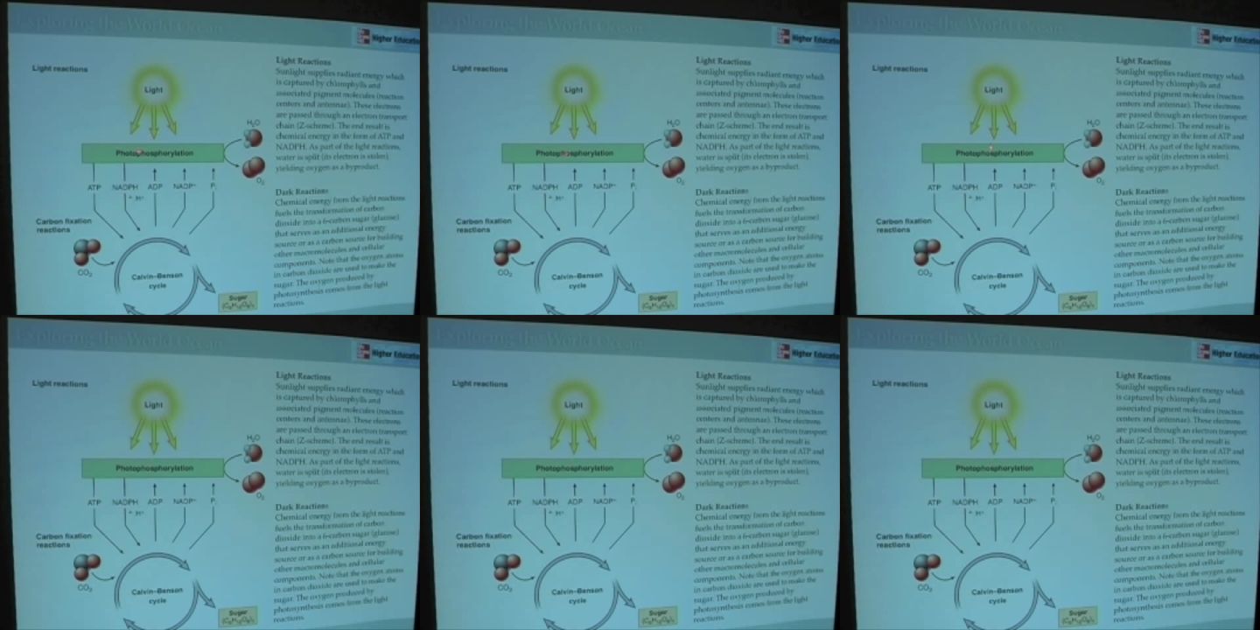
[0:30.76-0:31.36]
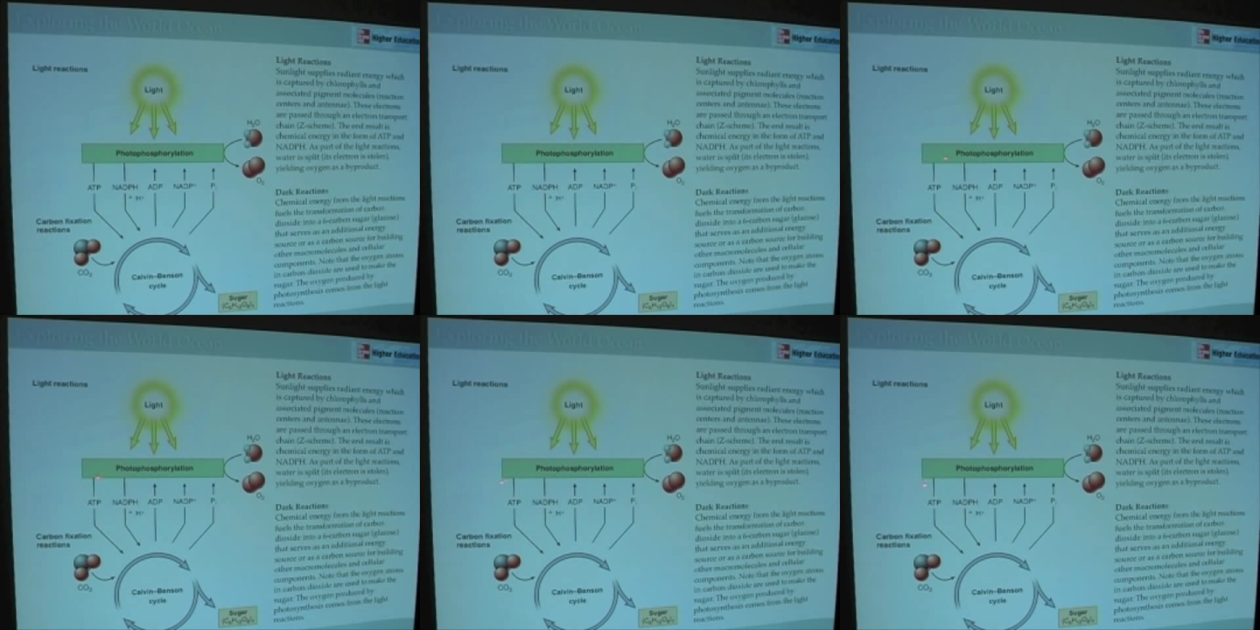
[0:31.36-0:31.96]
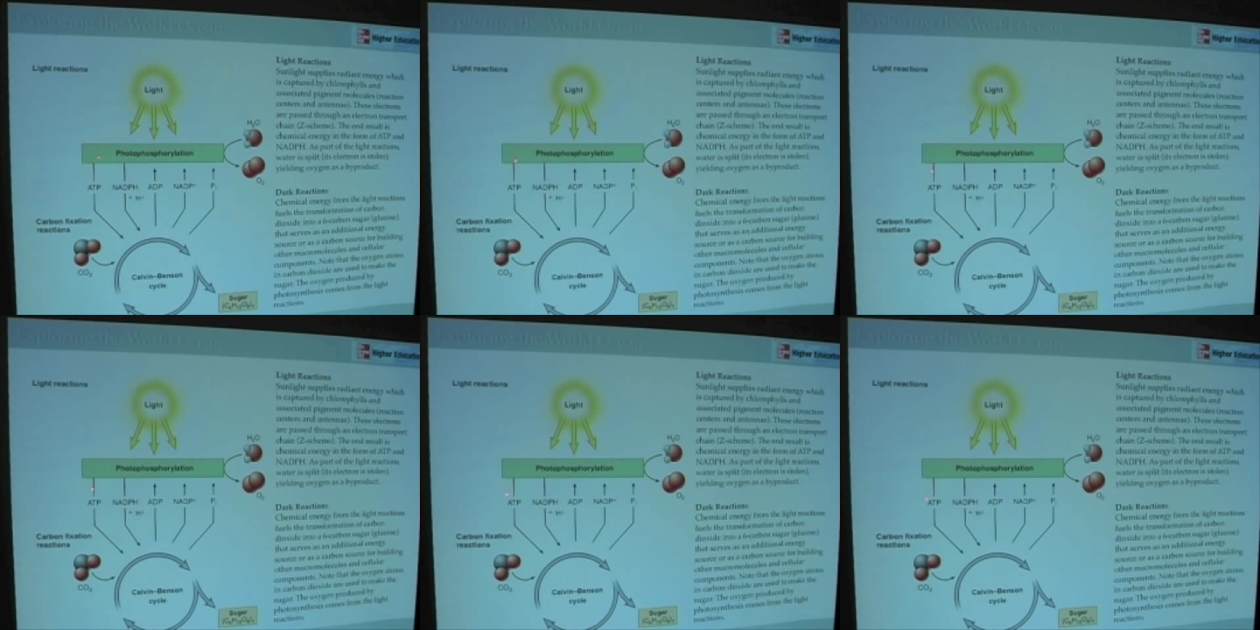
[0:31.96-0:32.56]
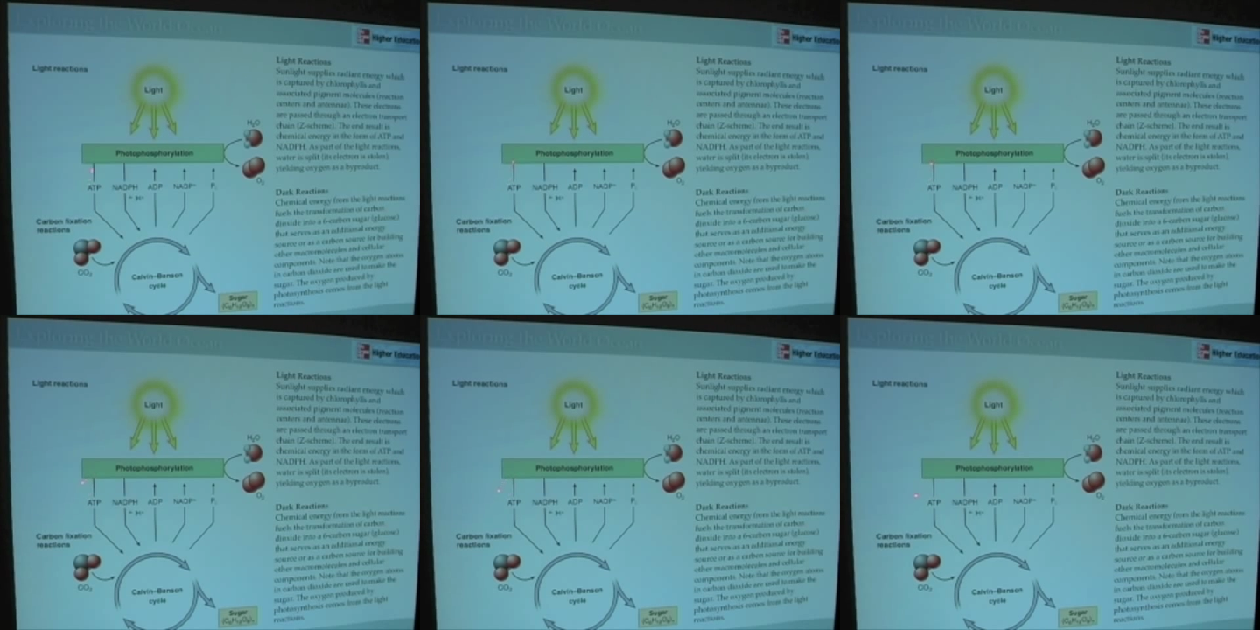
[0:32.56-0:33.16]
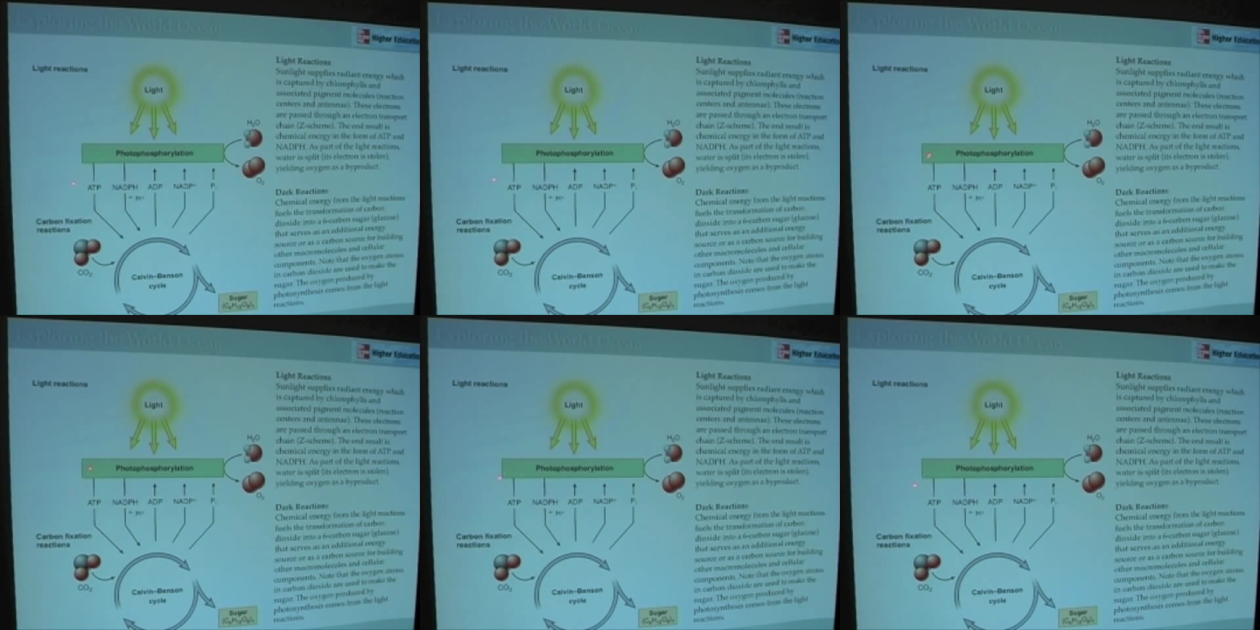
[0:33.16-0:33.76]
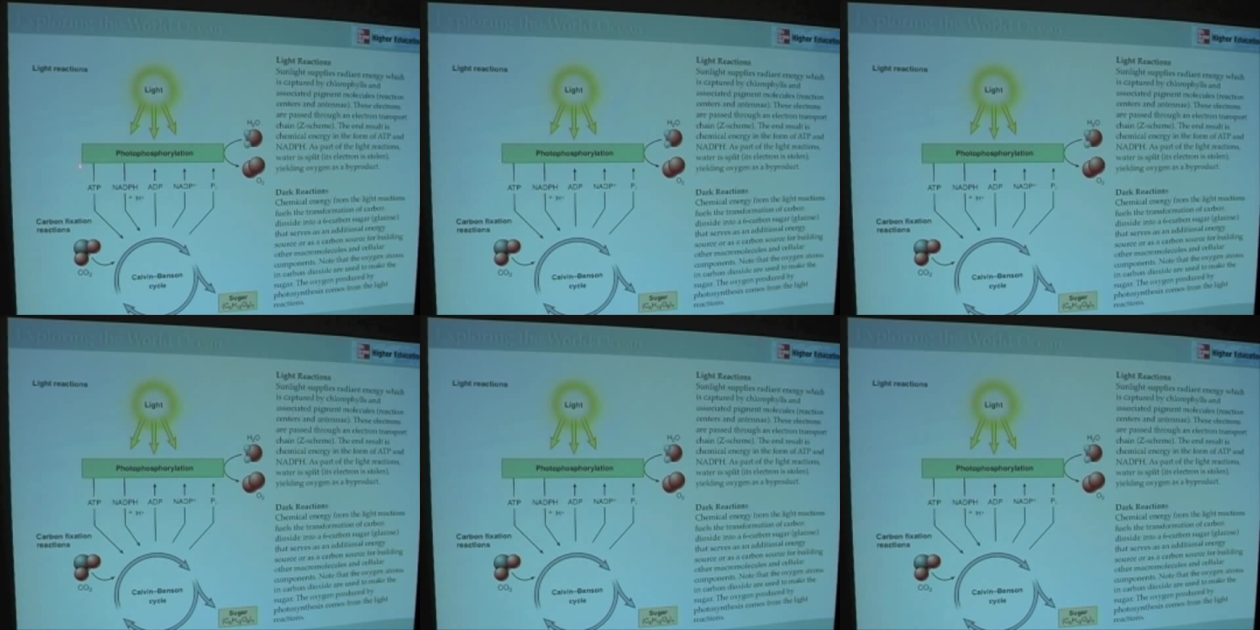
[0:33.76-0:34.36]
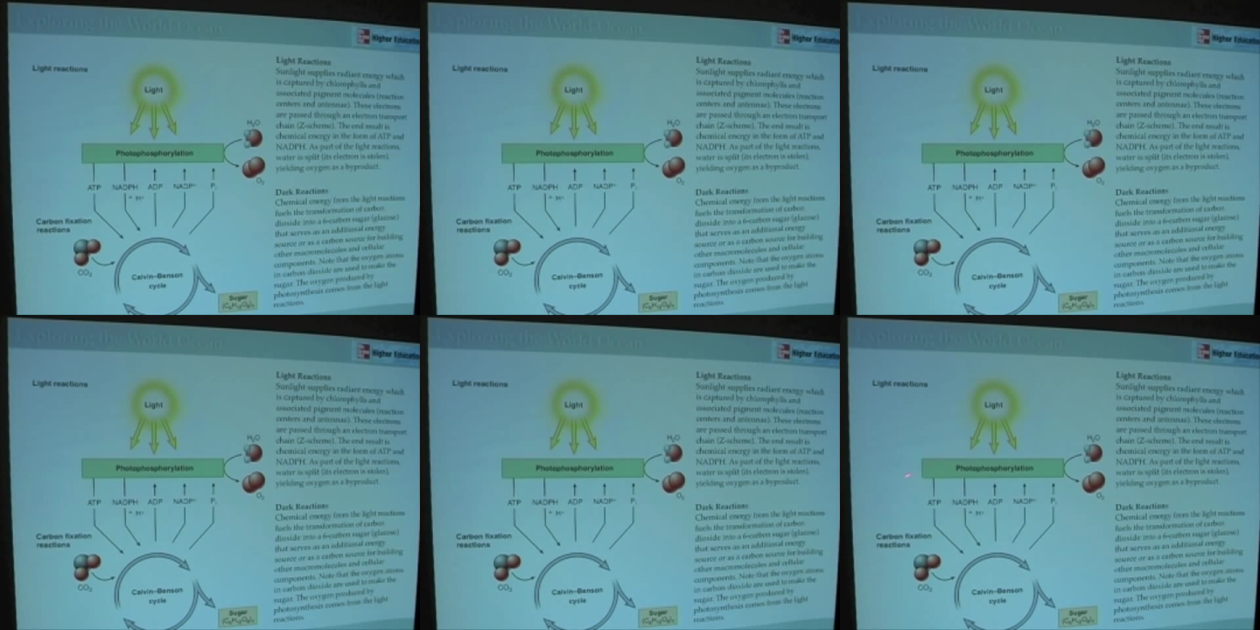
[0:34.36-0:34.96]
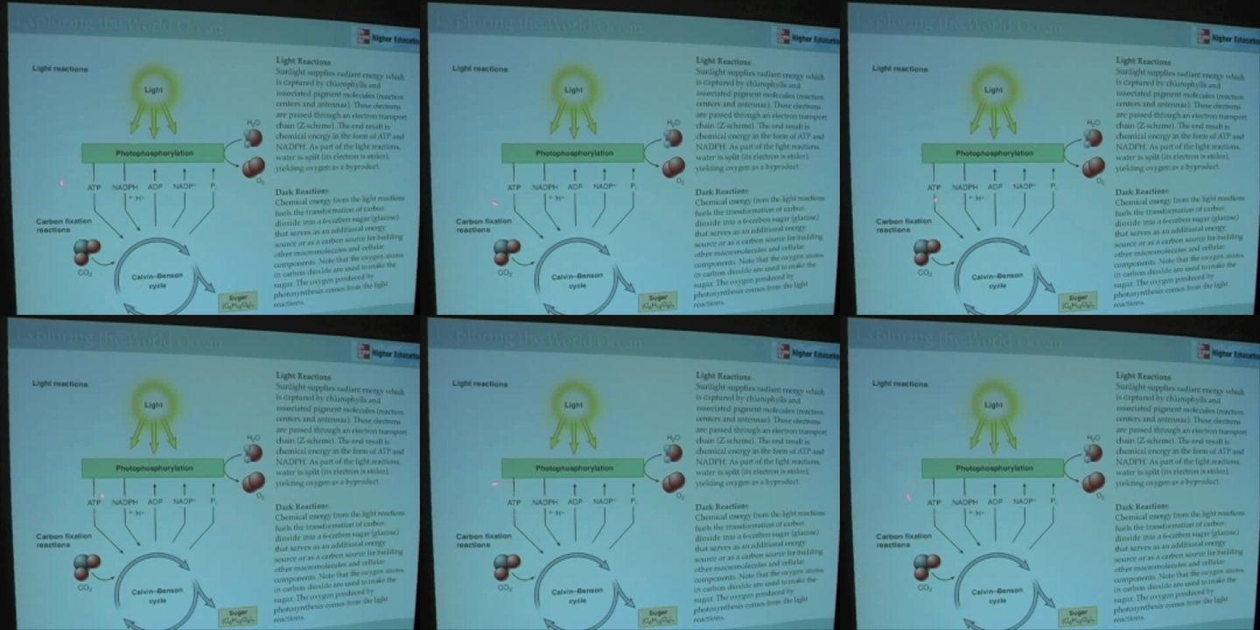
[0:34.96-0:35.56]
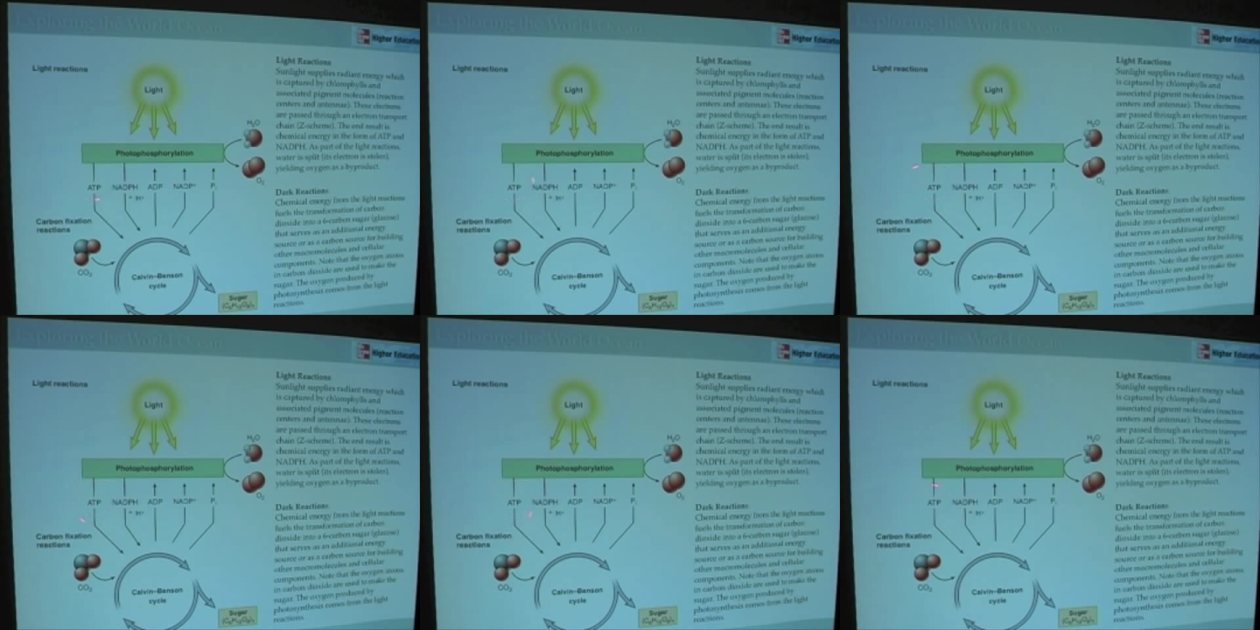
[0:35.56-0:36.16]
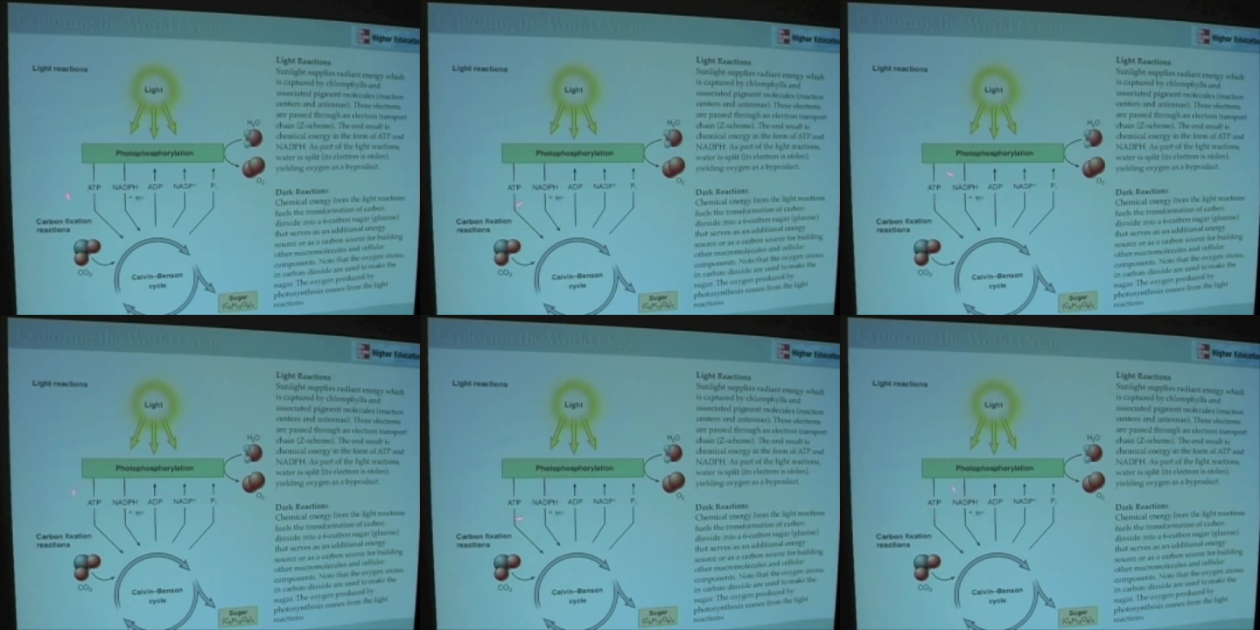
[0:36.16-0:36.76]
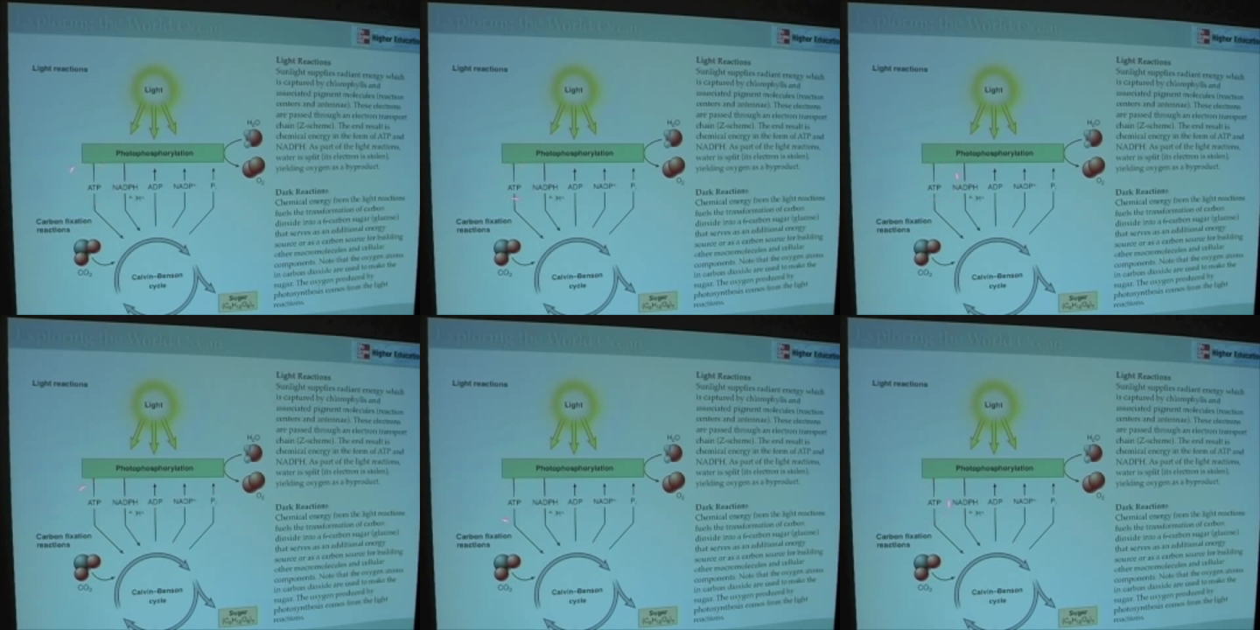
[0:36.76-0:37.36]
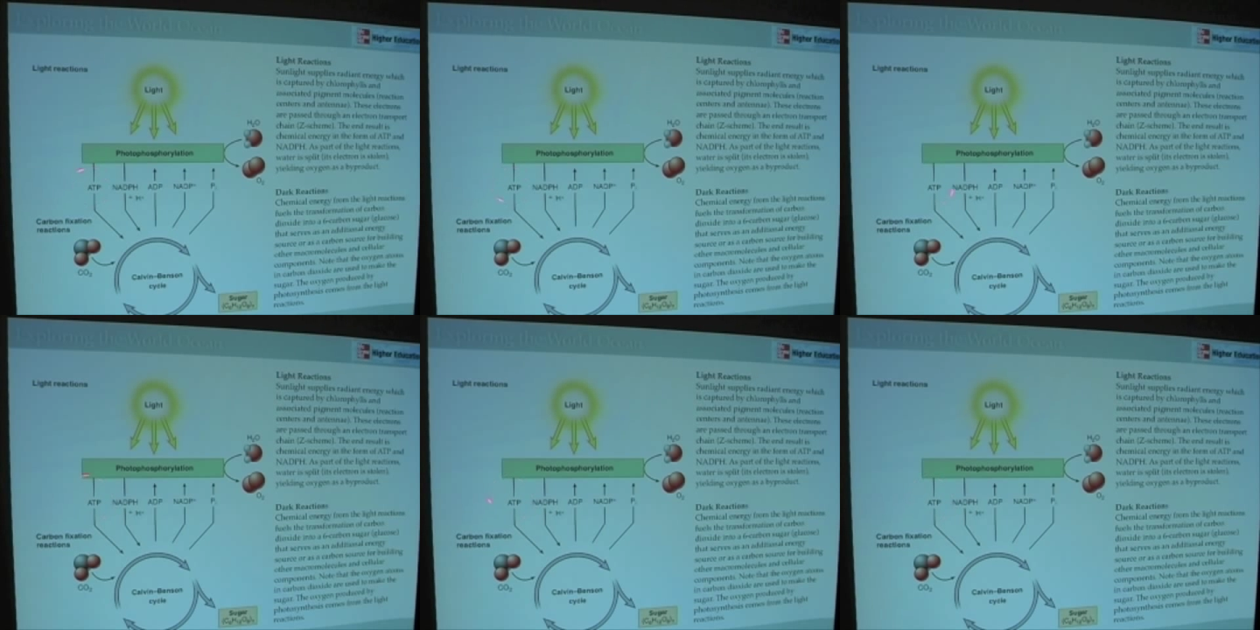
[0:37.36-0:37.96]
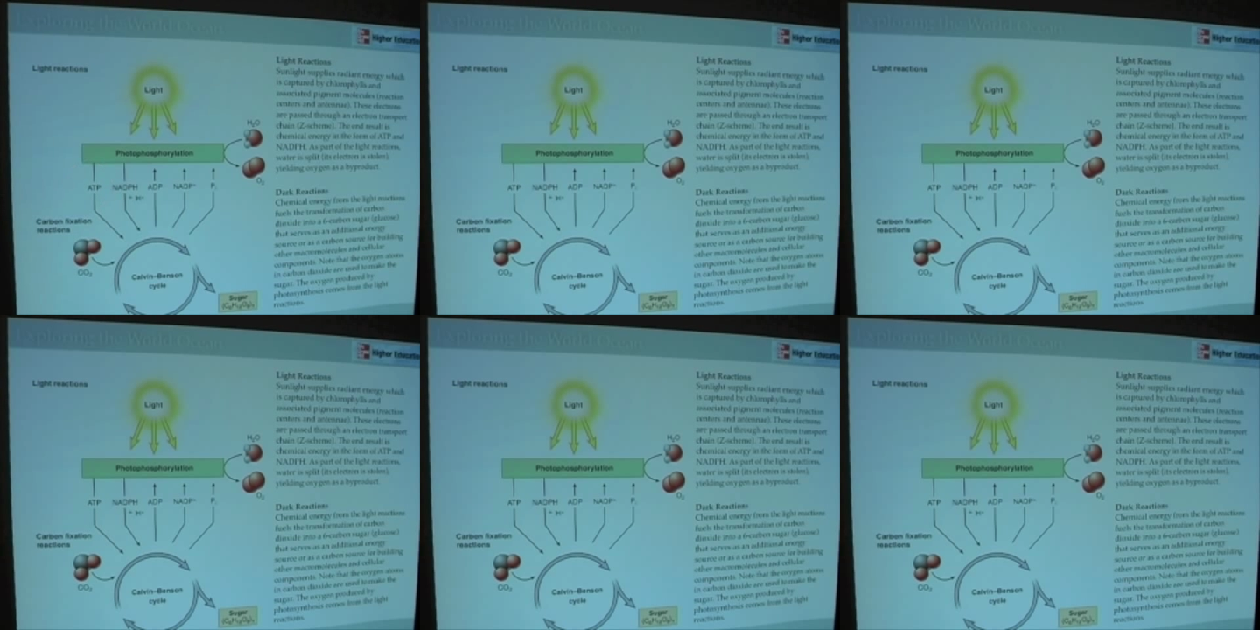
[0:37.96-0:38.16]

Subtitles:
(no speaker visible)